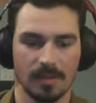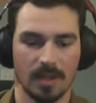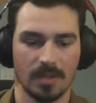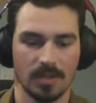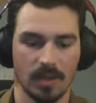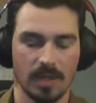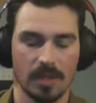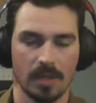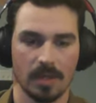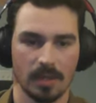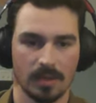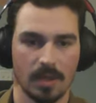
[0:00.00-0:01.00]
And so I
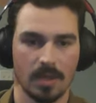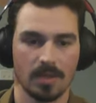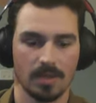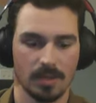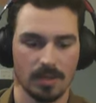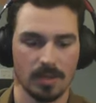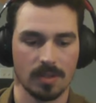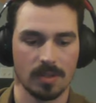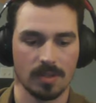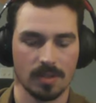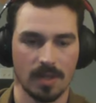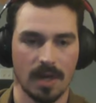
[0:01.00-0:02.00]
think it does
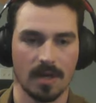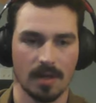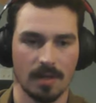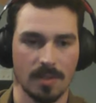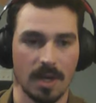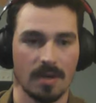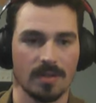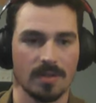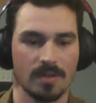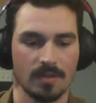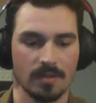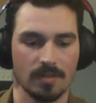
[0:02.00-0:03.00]
just kind of come down
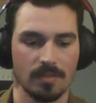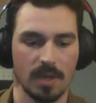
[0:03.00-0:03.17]
to